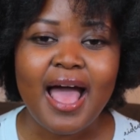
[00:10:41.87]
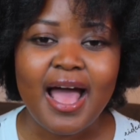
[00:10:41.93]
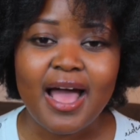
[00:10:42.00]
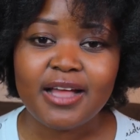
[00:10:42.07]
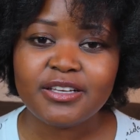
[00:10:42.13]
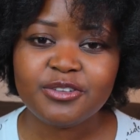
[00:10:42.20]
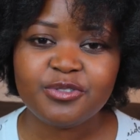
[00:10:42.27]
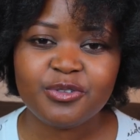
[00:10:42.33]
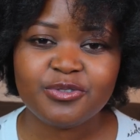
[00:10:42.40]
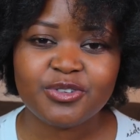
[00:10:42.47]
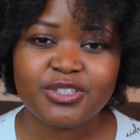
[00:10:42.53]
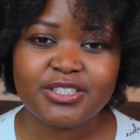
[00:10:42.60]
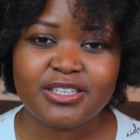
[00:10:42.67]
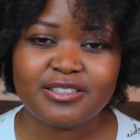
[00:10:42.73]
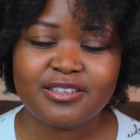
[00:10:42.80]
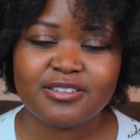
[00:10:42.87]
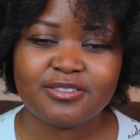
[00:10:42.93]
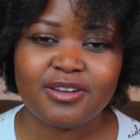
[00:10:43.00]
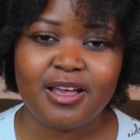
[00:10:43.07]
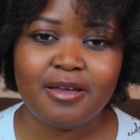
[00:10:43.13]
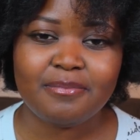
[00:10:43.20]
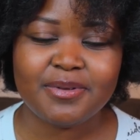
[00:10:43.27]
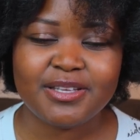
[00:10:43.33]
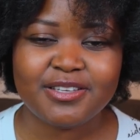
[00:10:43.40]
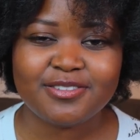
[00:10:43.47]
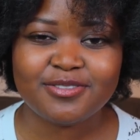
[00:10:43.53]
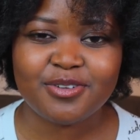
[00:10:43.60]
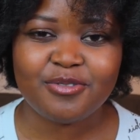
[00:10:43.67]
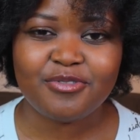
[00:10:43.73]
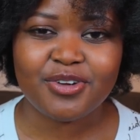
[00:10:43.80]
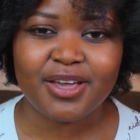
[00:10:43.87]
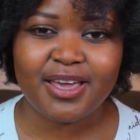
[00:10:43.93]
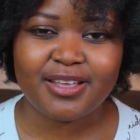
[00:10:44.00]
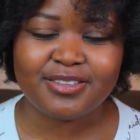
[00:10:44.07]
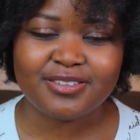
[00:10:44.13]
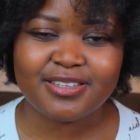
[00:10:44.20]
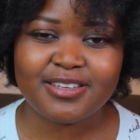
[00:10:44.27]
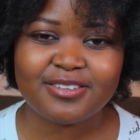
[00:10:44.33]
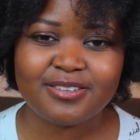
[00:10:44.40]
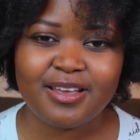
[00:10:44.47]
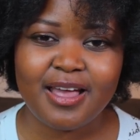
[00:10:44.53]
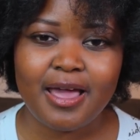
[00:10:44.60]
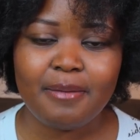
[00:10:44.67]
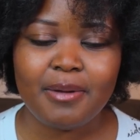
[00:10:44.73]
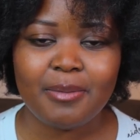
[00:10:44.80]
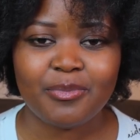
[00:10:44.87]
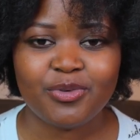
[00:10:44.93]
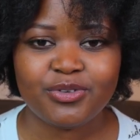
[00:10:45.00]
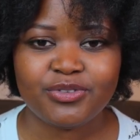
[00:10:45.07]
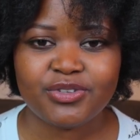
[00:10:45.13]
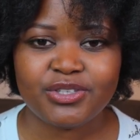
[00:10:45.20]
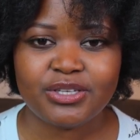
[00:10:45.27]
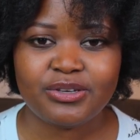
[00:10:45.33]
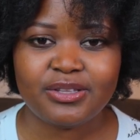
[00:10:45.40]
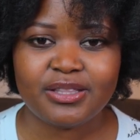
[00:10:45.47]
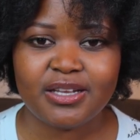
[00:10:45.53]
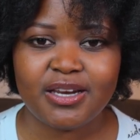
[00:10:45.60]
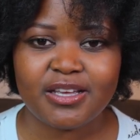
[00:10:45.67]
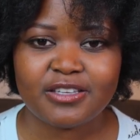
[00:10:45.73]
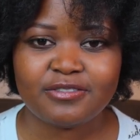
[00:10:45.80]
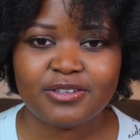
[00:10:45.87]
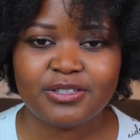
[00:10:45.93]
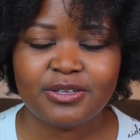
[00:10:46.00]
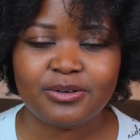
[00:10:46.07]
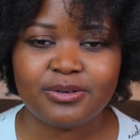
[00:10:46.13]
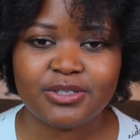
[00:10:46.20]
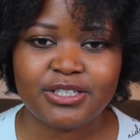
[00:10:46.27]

and if you've not yet subscribed, please not forget to subscribe. I'm going to see you in the next video.